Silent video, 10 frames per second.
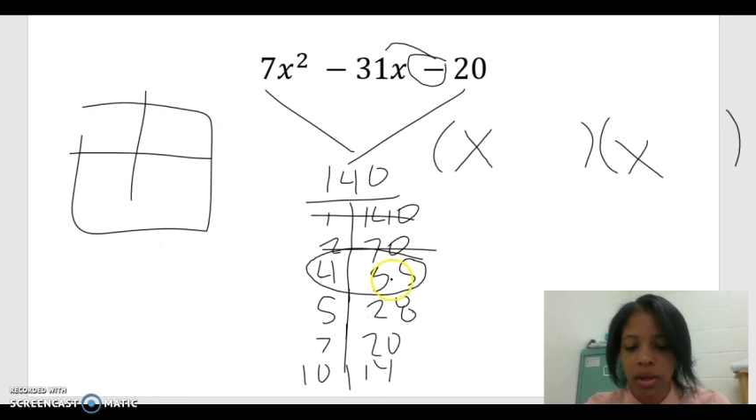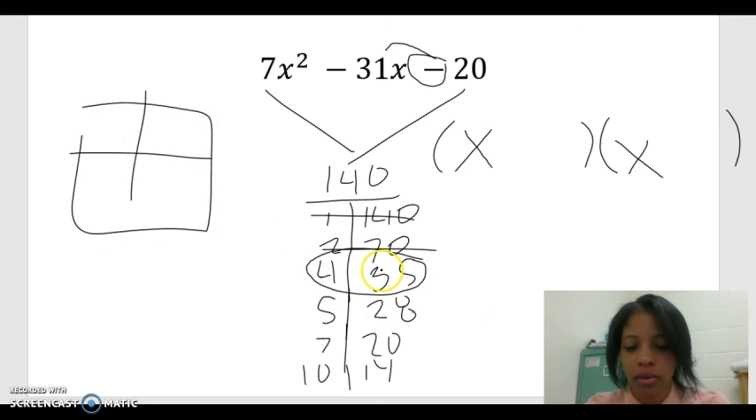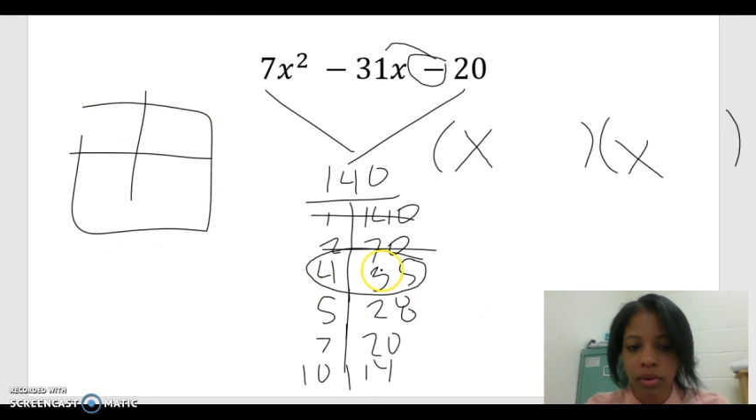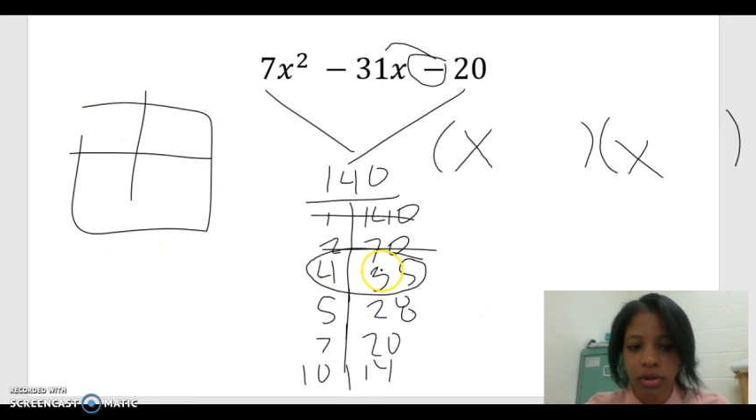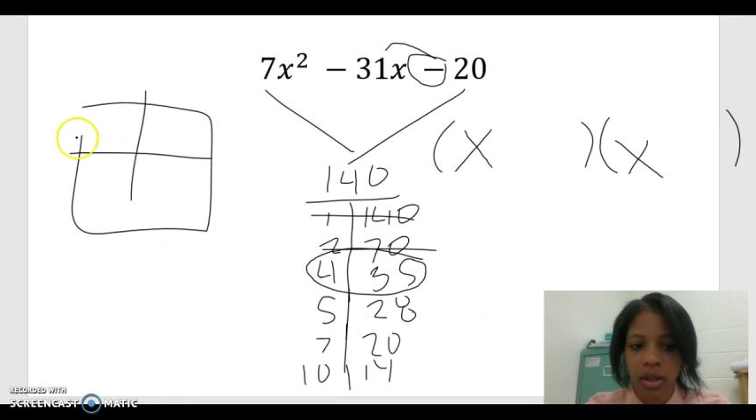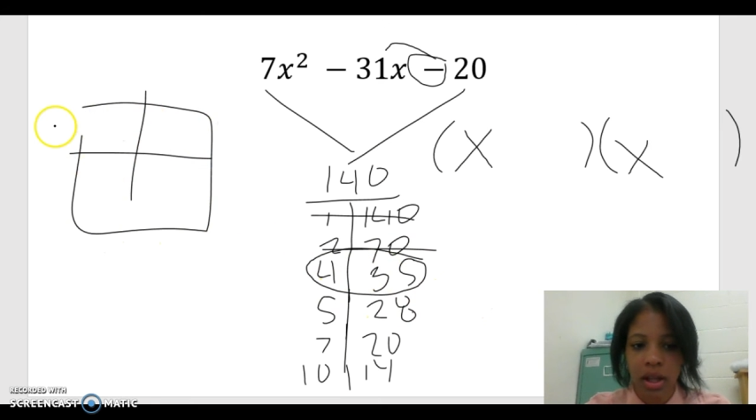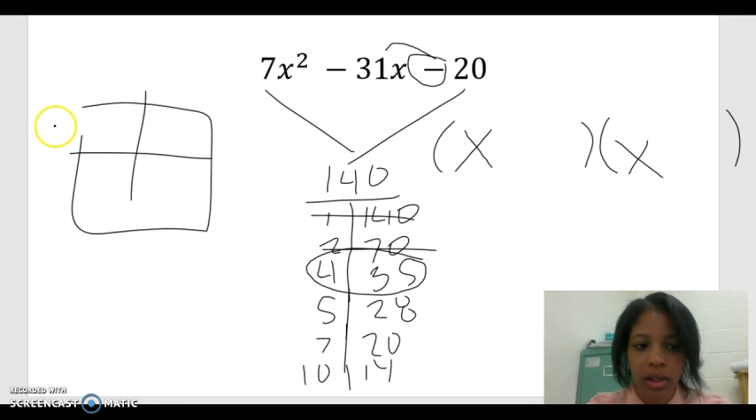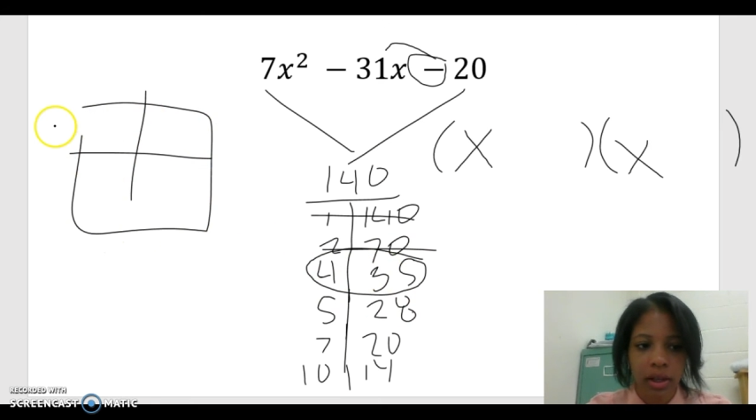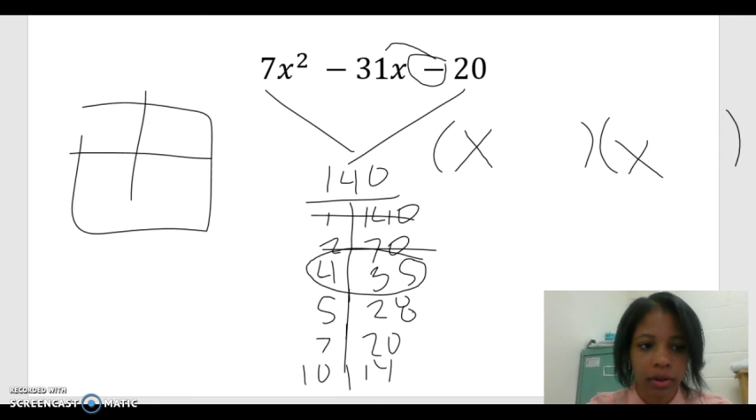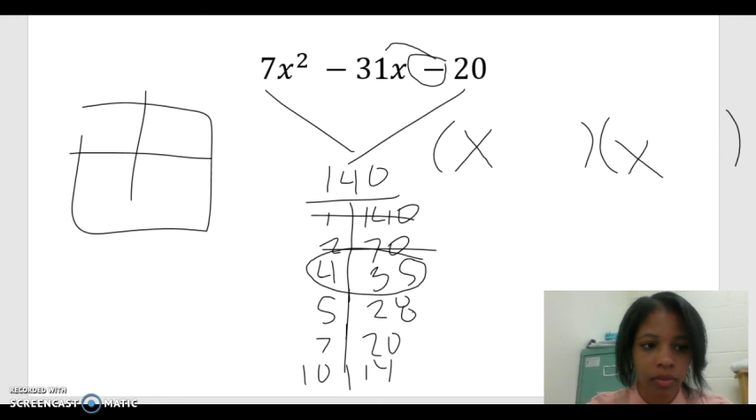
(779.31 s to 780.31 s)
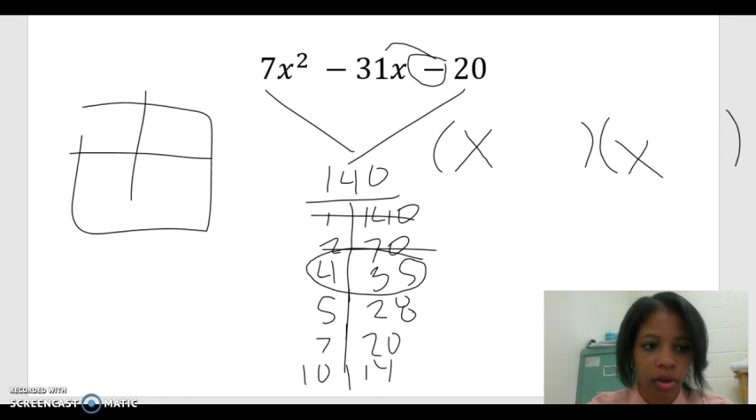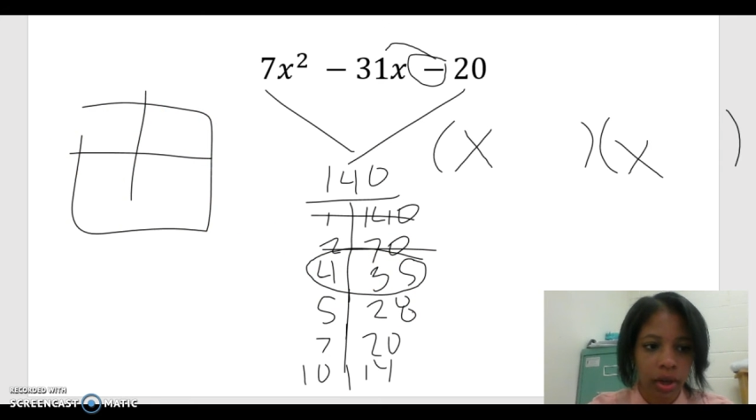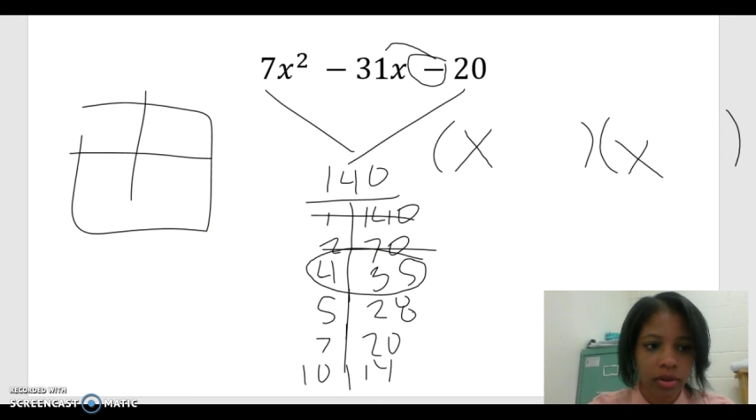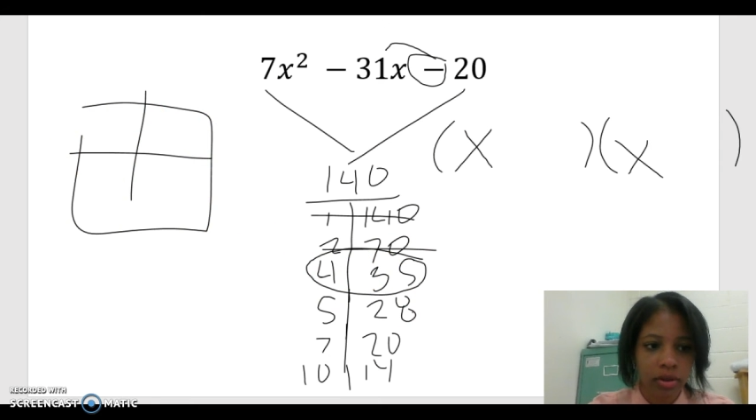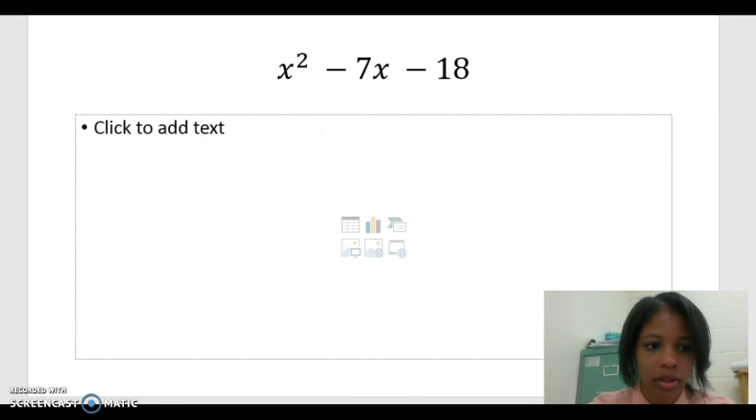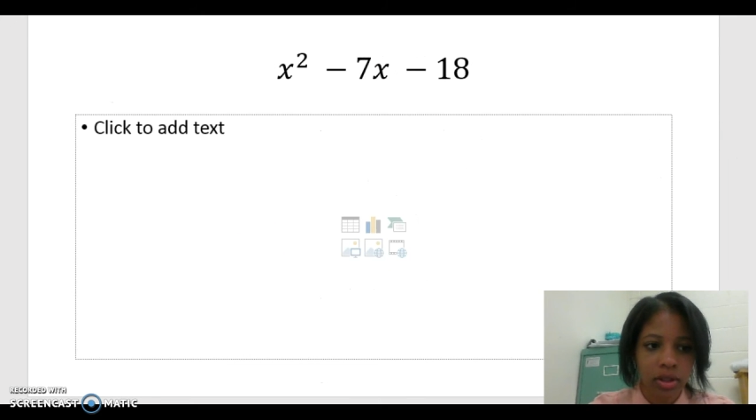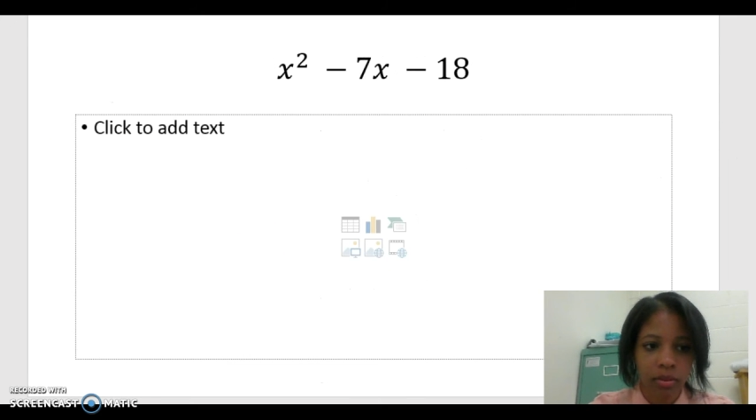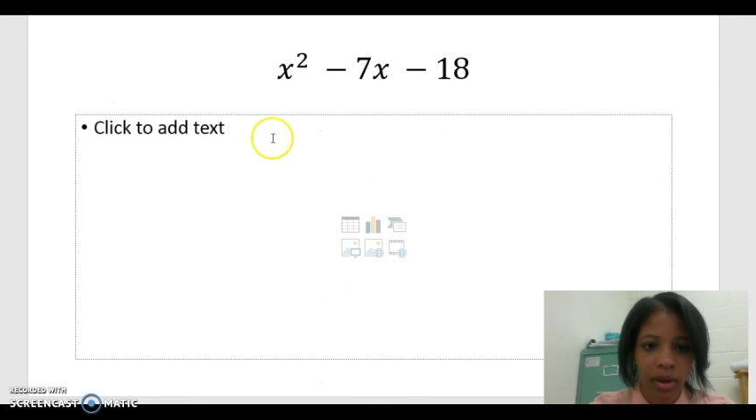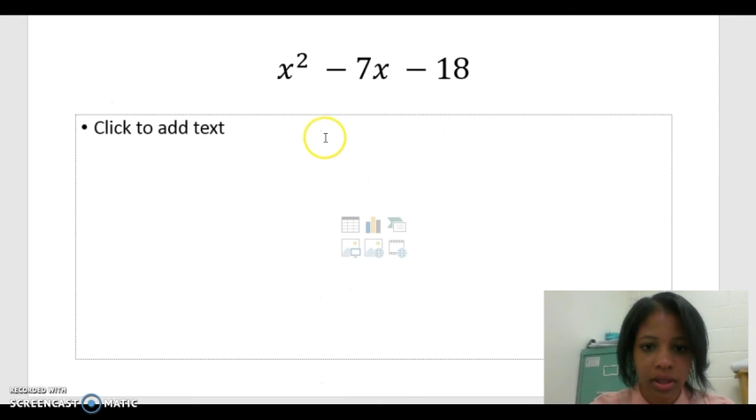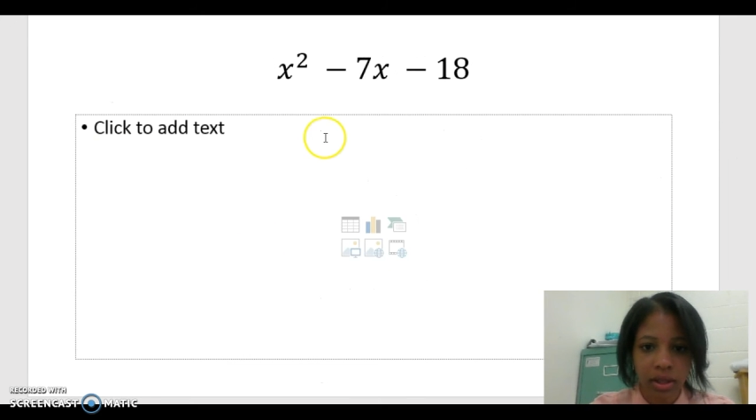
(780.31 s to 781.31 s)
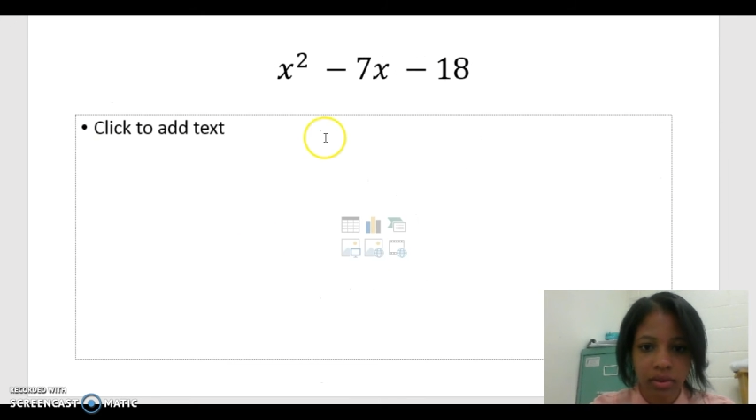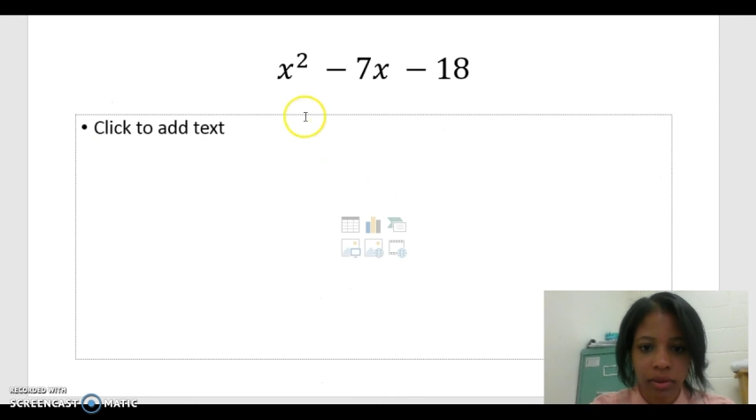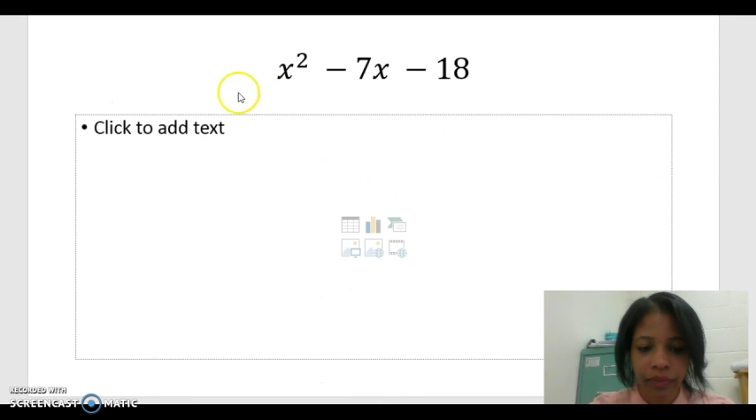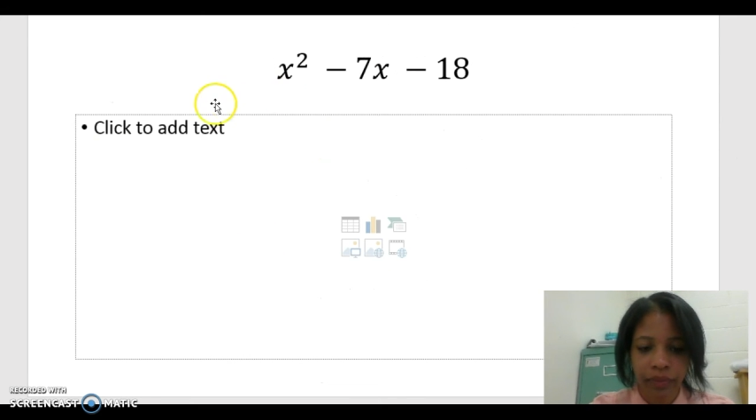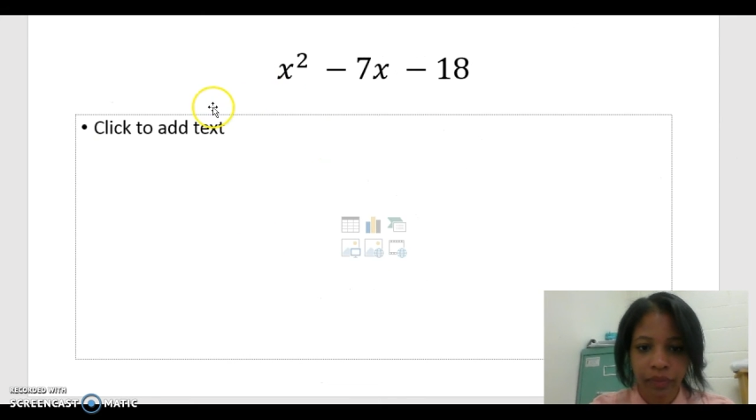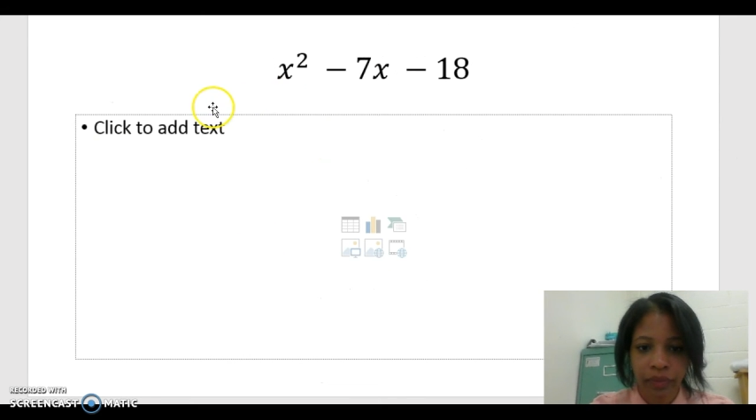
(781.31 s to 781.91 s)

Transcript: but we'll do that later. Okay, so let's go back to this one.